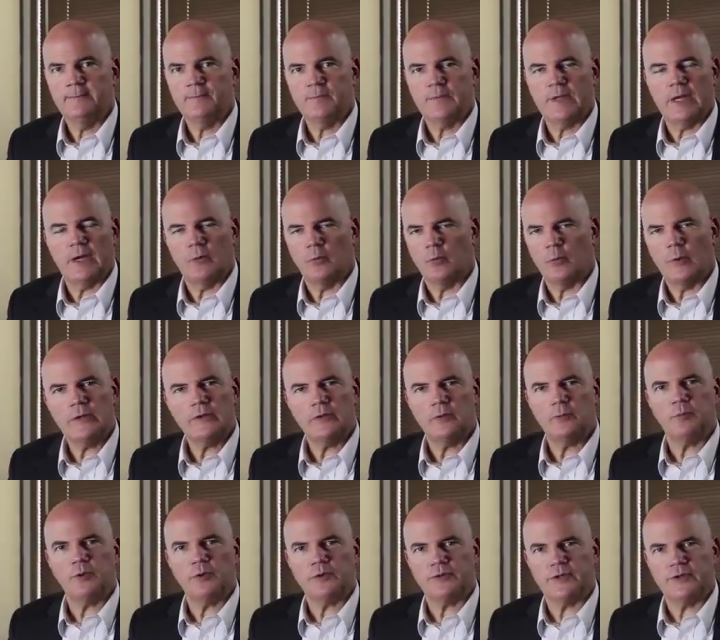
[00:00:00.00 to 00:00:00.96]
Now, when
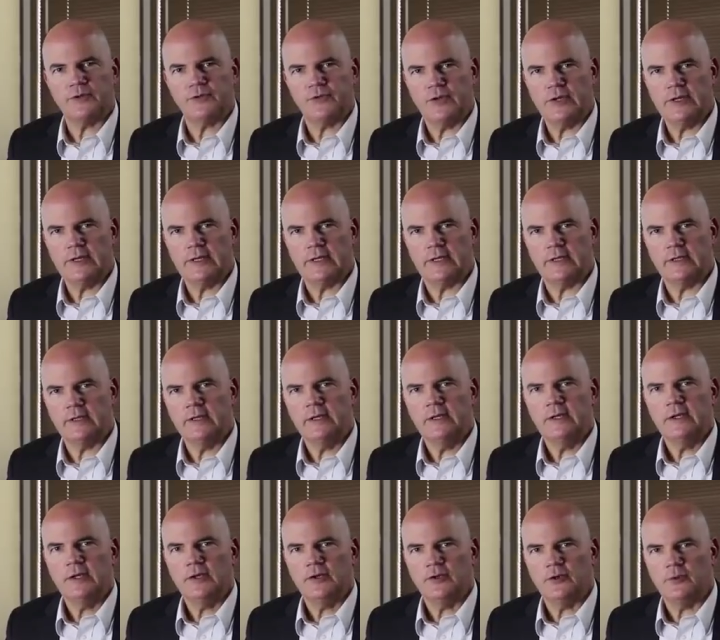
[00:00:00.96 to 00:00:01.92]
you put this in,
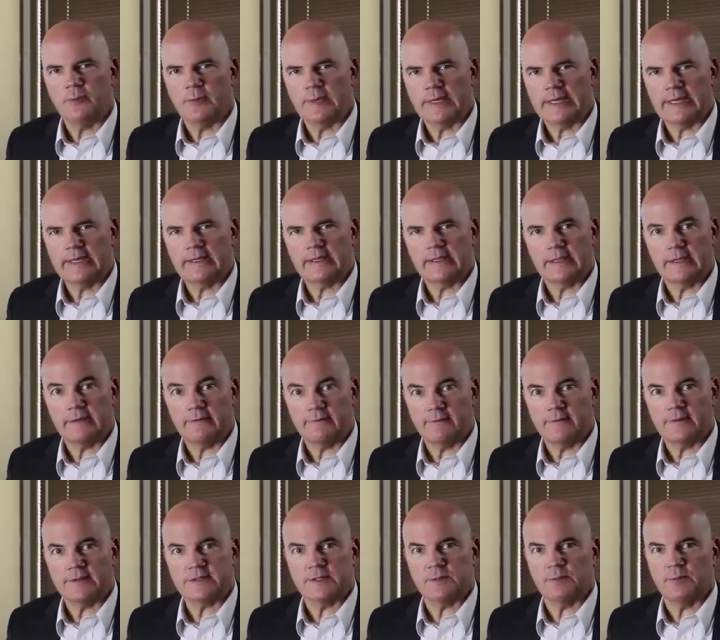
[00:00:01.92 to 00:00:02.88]
you begin to get
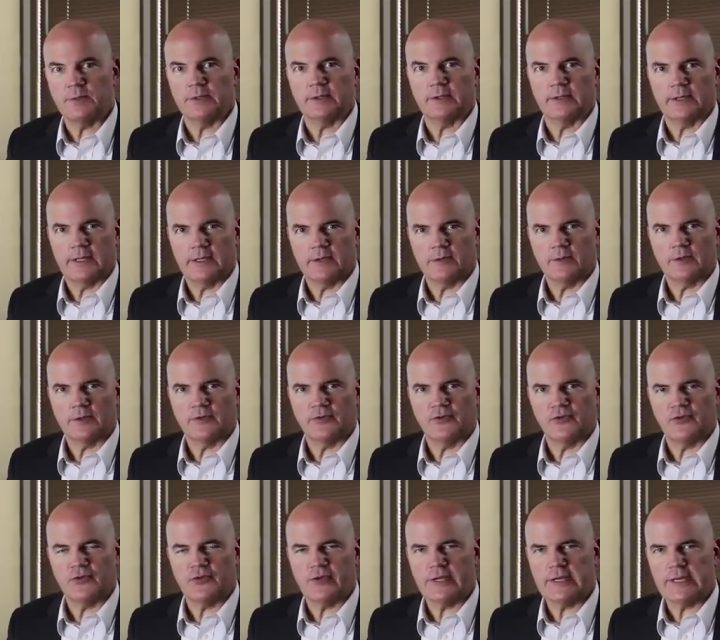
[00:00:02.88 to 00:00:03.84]
visibility. You can
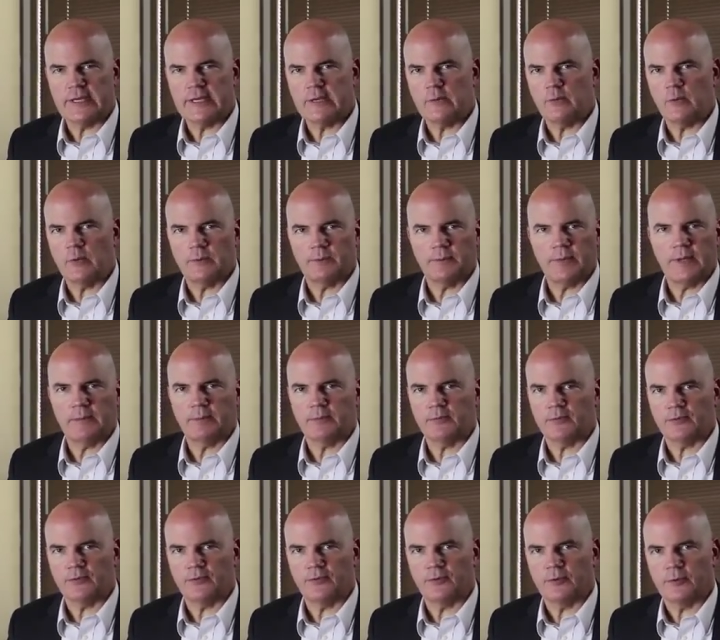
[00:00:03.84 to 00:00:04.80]
see what
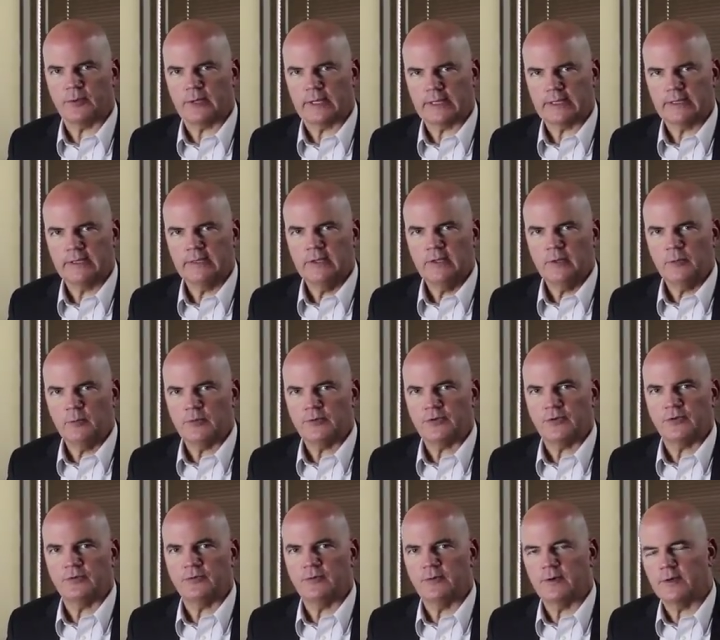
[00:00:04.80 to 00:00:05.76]
people are doing,
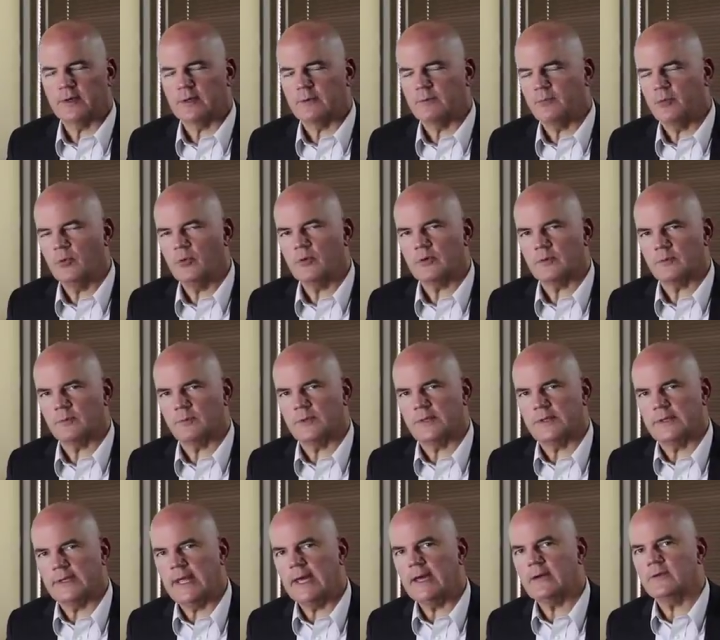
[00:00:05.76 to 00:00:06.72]
which is very important,
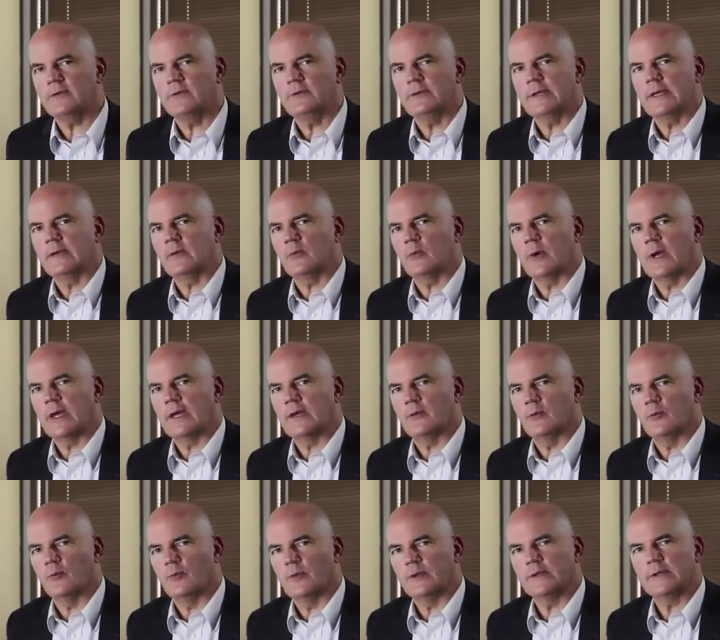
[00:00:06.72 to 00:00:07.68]
but now you need a way
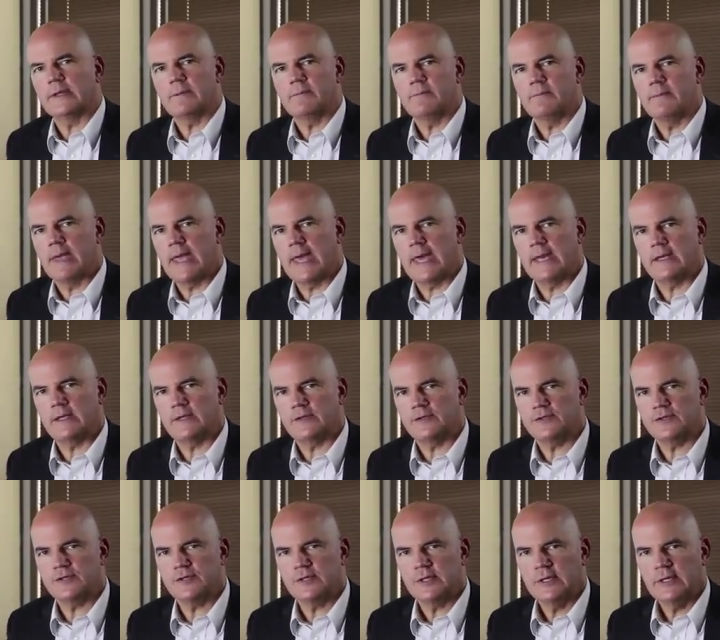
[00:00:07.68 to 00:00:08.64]
to really
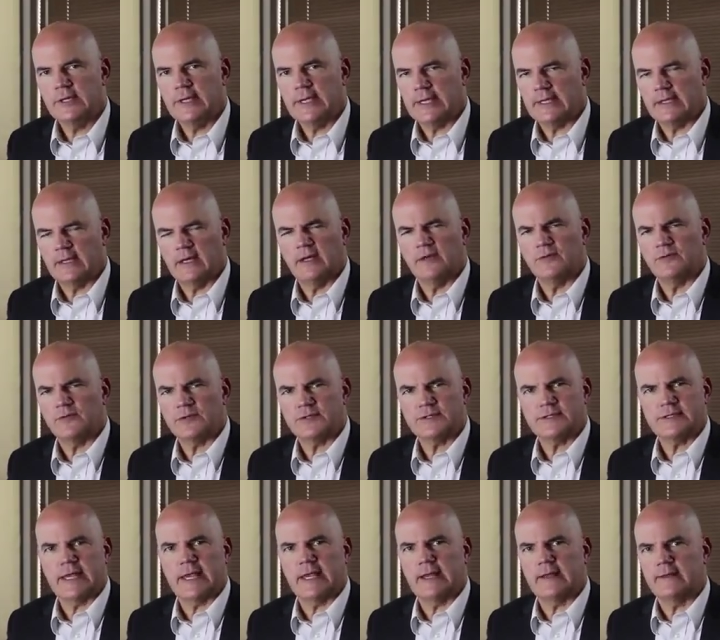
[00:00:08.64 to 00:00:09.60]
manage and
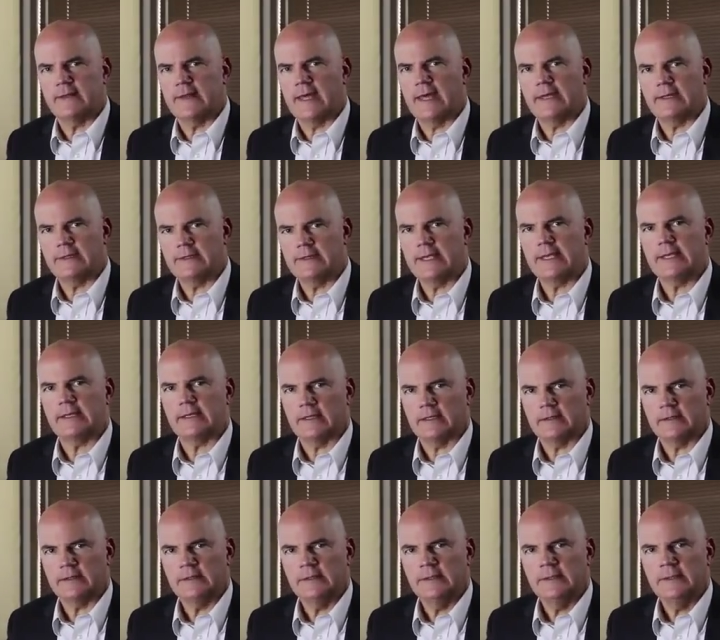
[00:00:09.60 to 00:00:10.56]
understand that data.